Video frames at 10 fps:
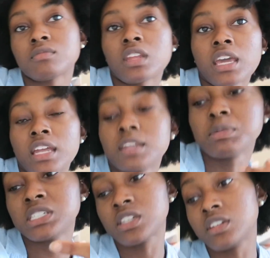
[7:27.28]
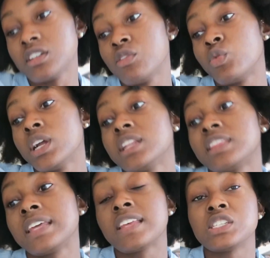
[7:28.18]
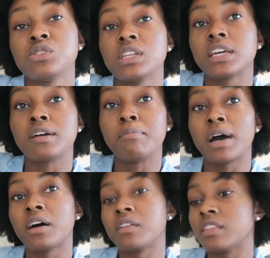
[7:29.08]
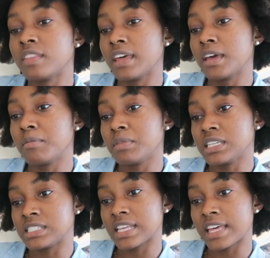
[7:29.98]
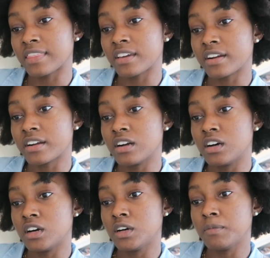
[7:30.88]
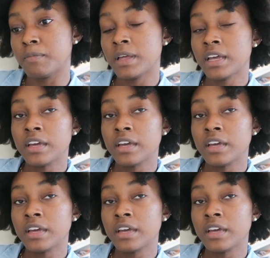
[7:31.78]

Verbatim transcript: And let me show you, one thing that's unique about them is that their, um,